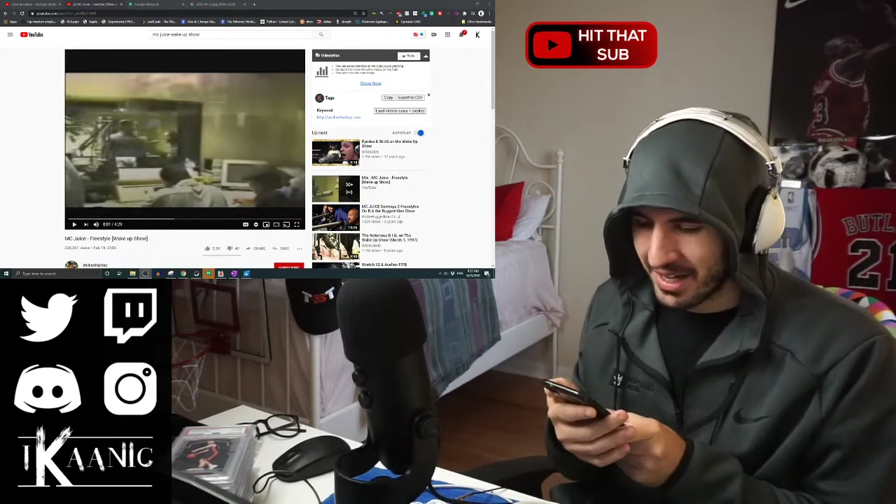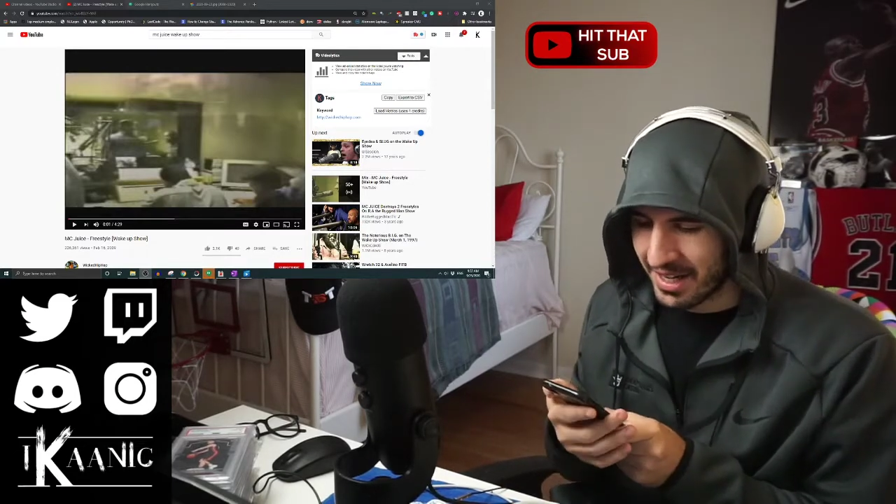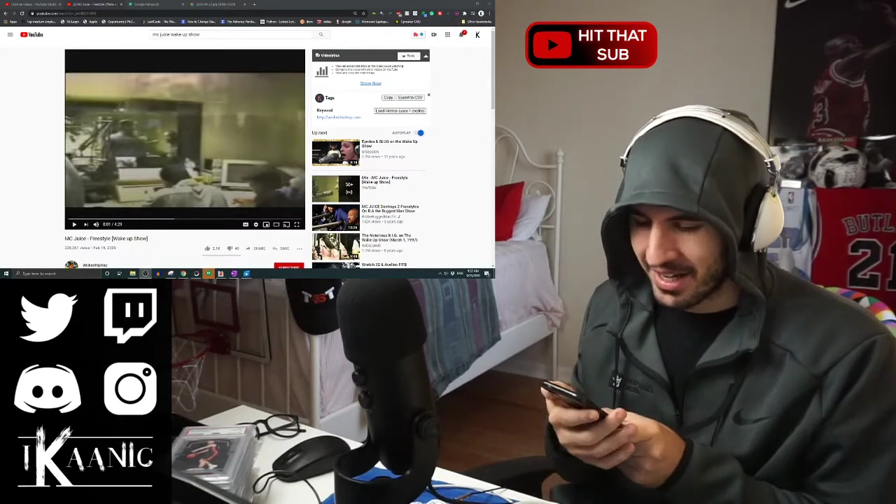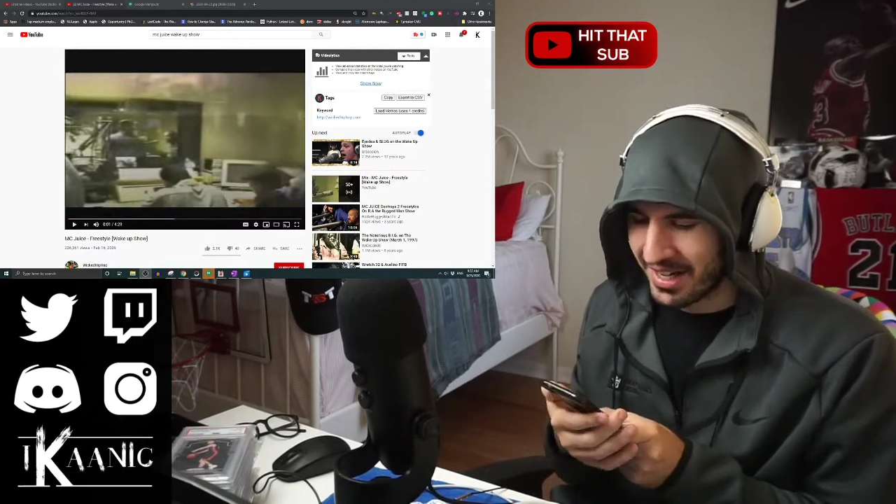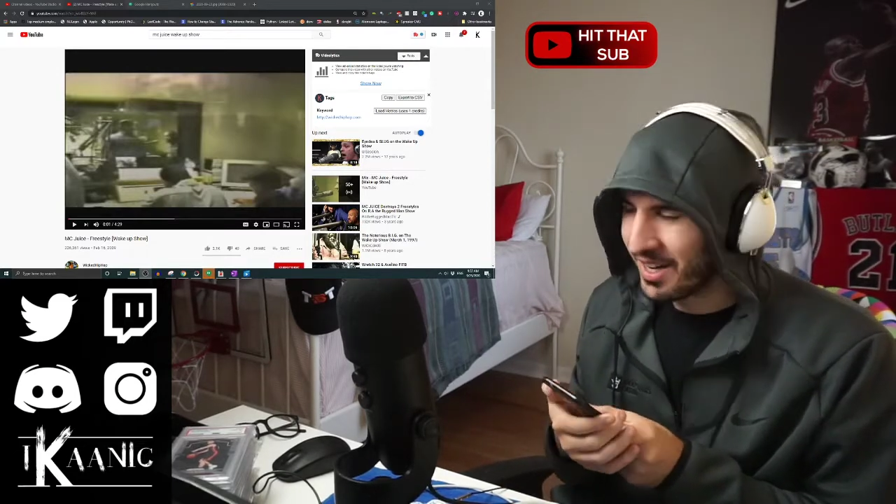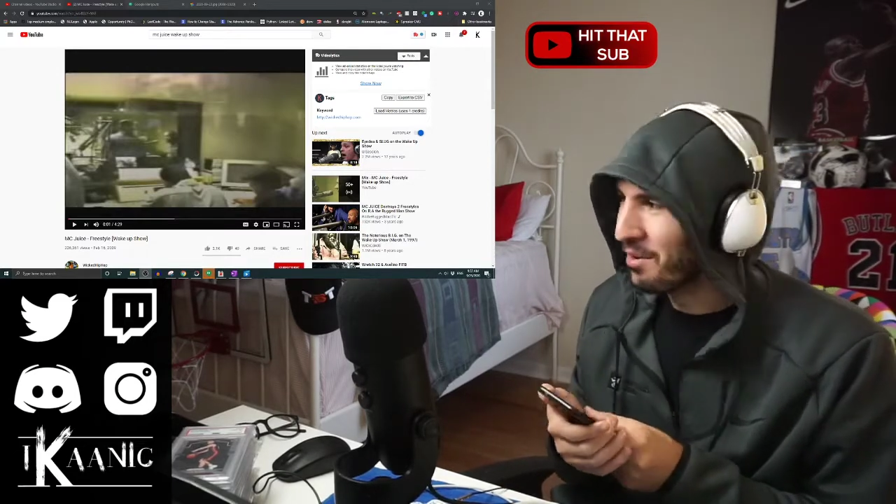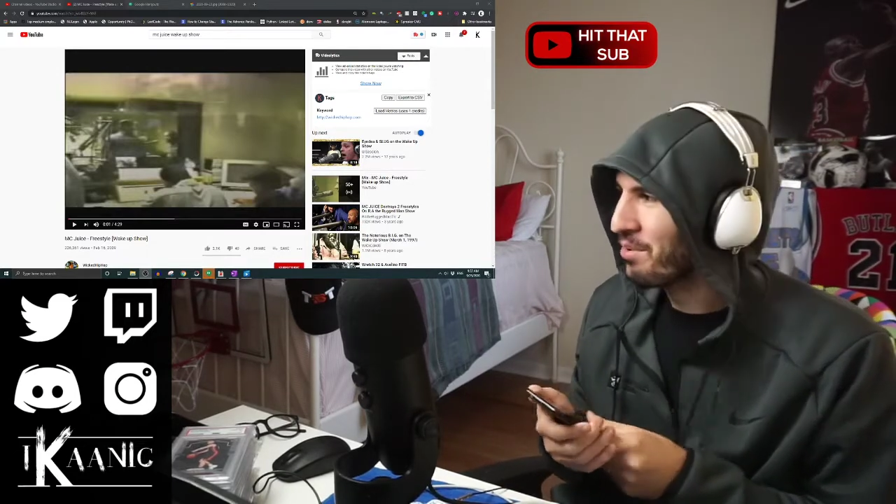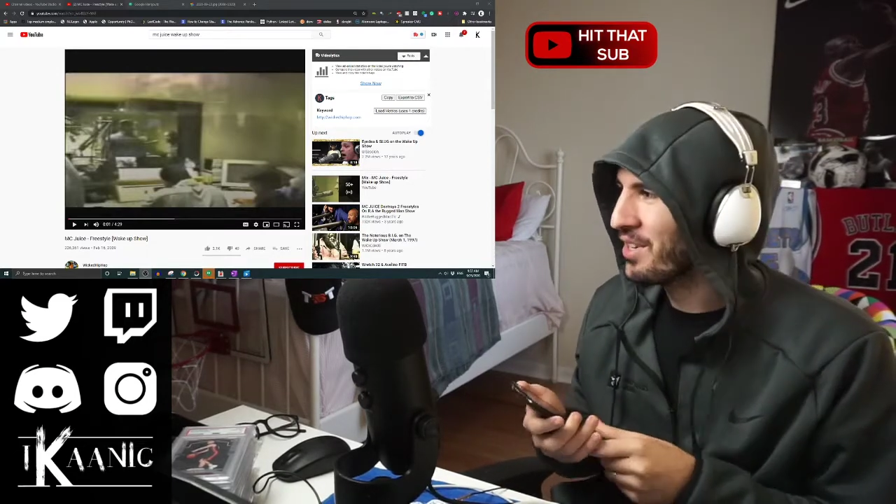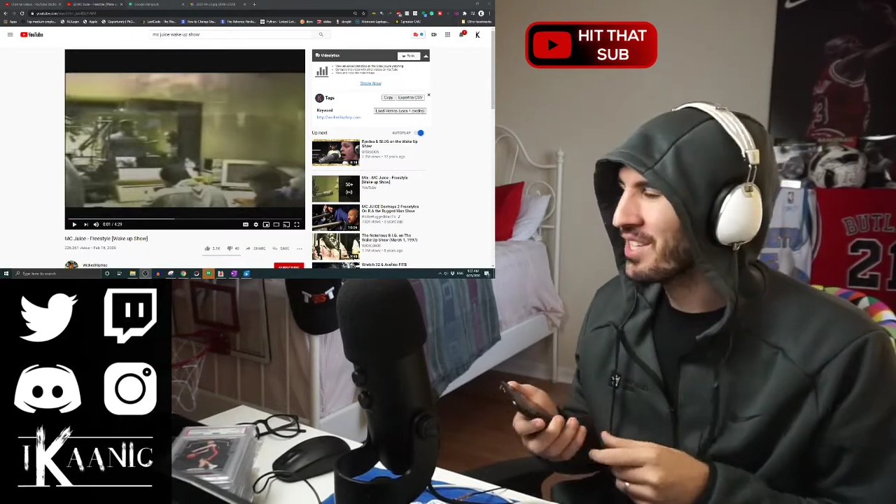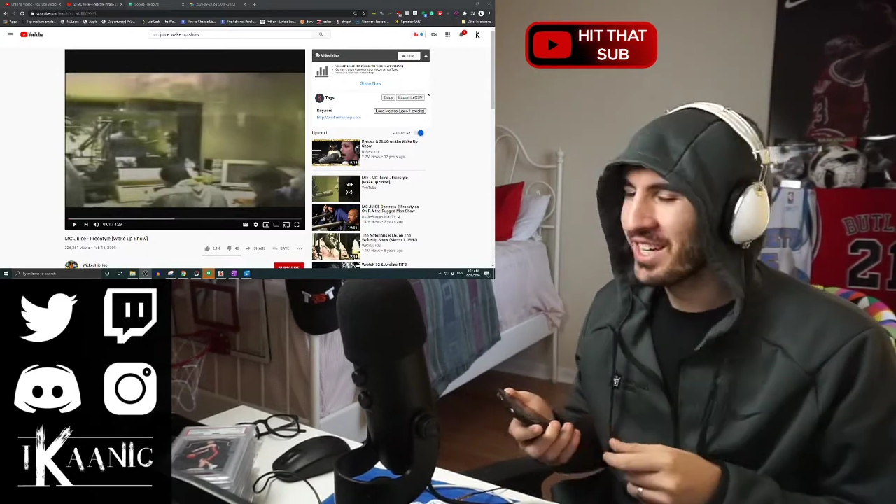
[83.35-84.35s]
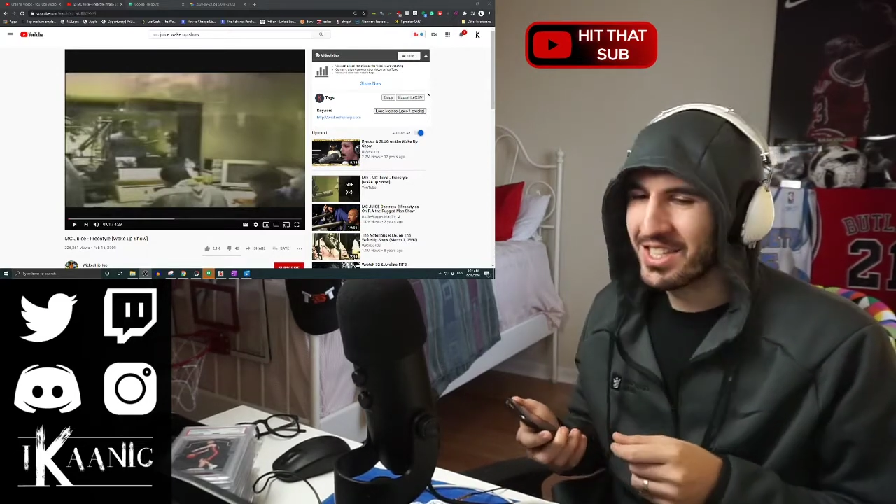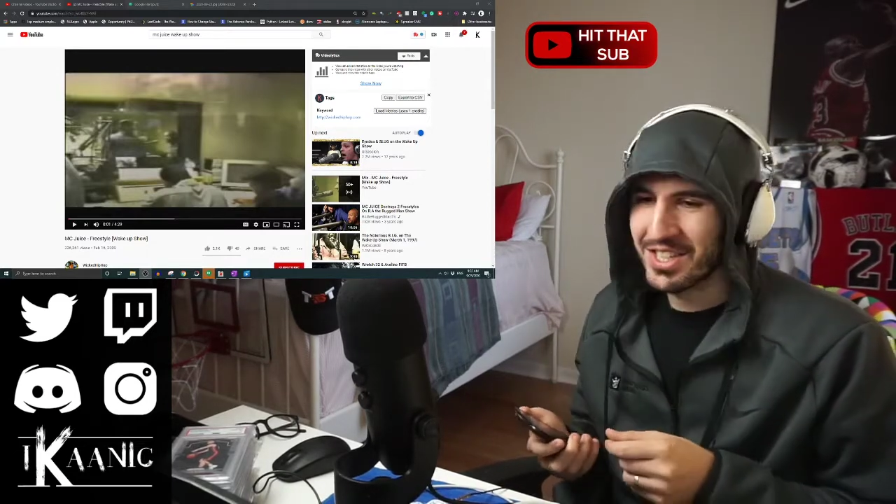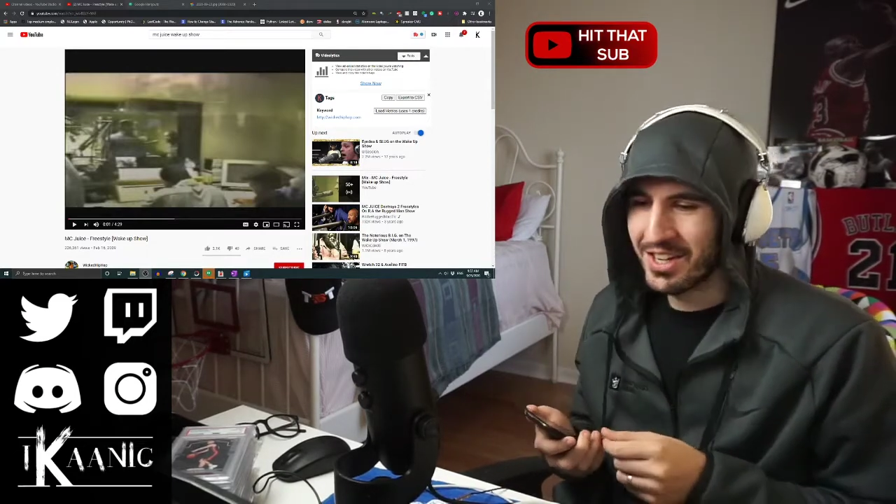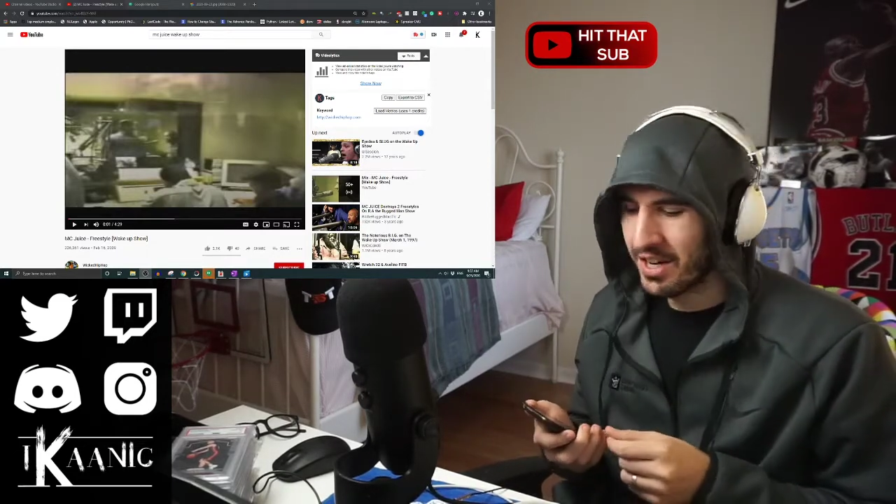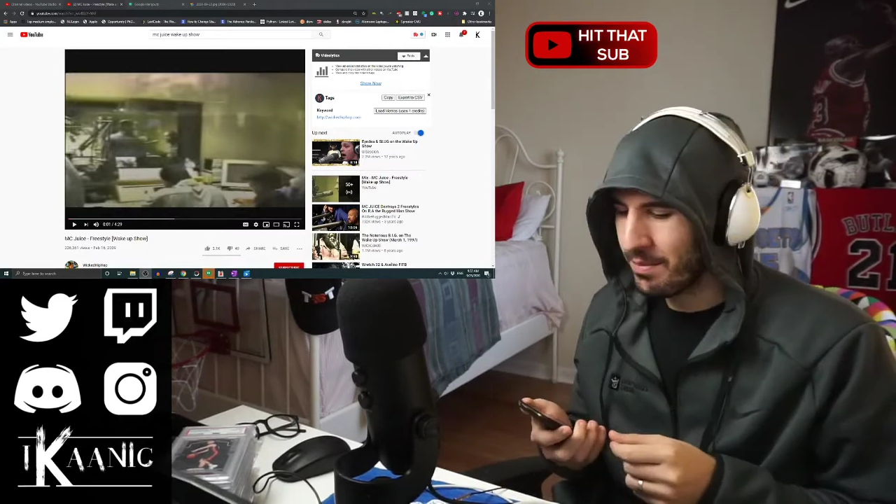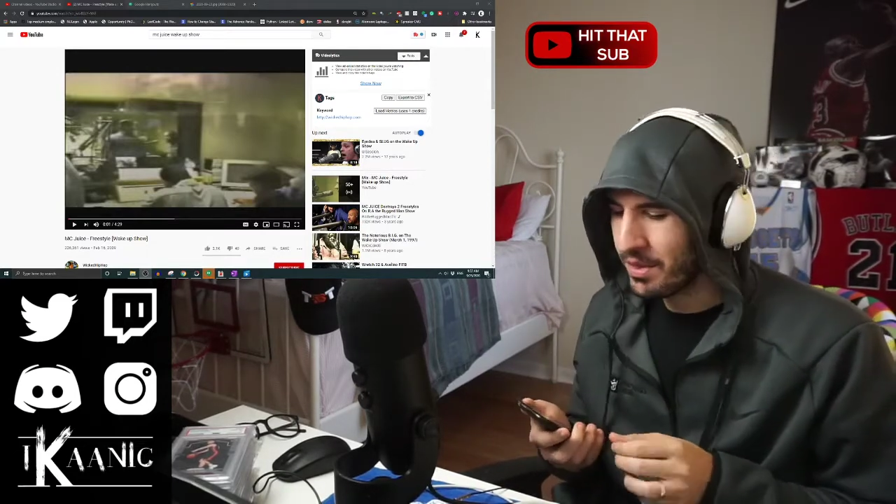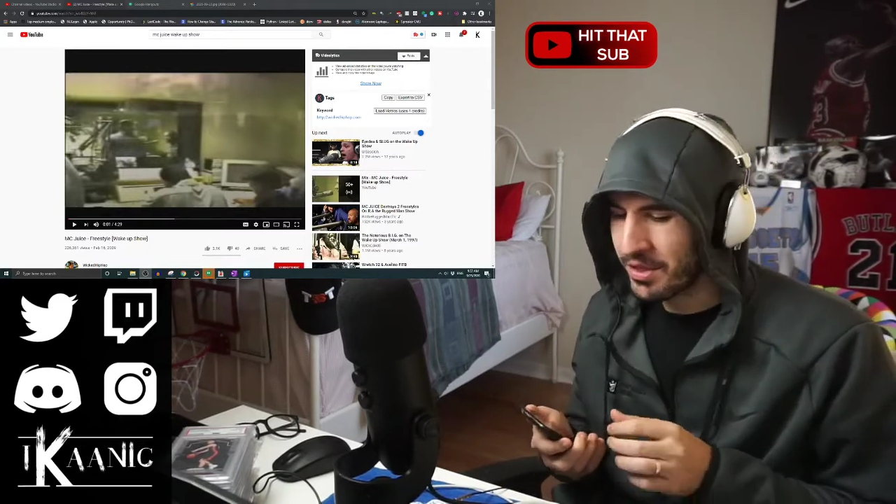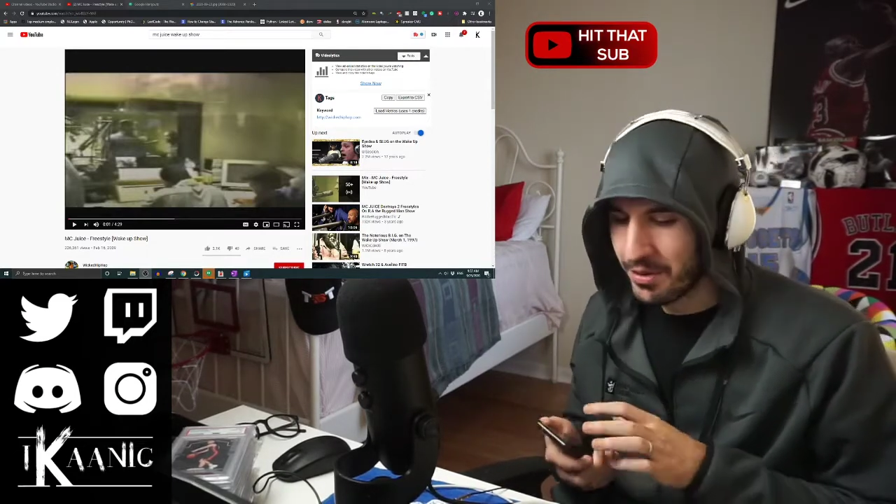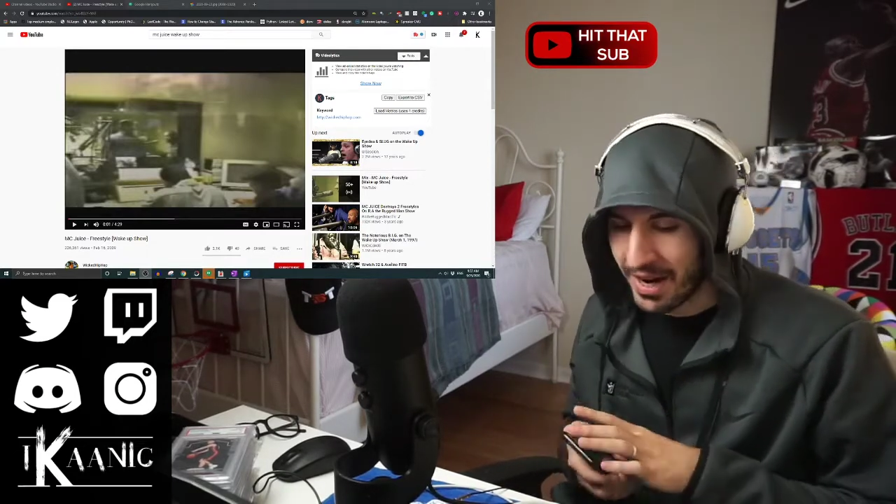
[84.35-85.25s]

Appreciate y'all coming through.